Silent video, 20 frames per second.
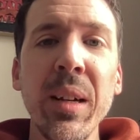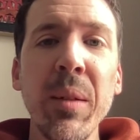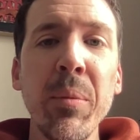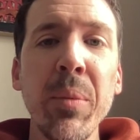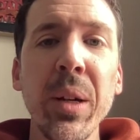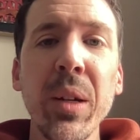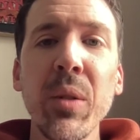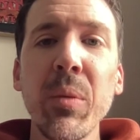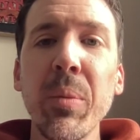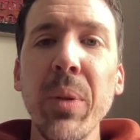a
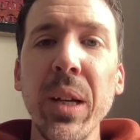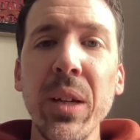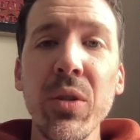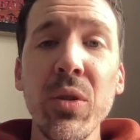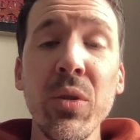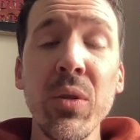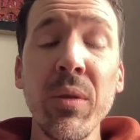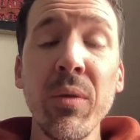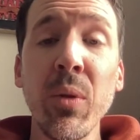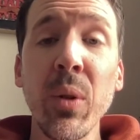bigger
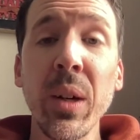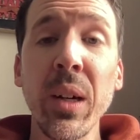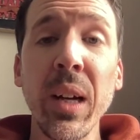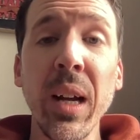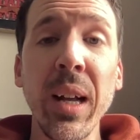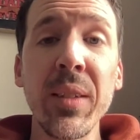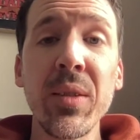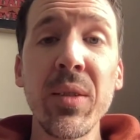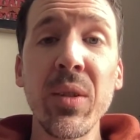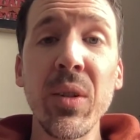picture of what
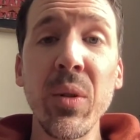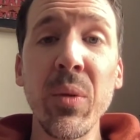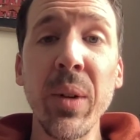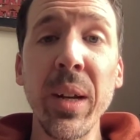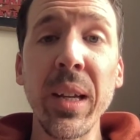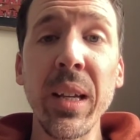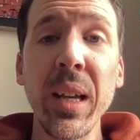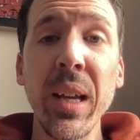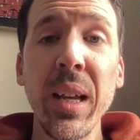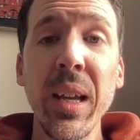God's
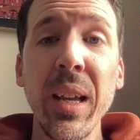doing.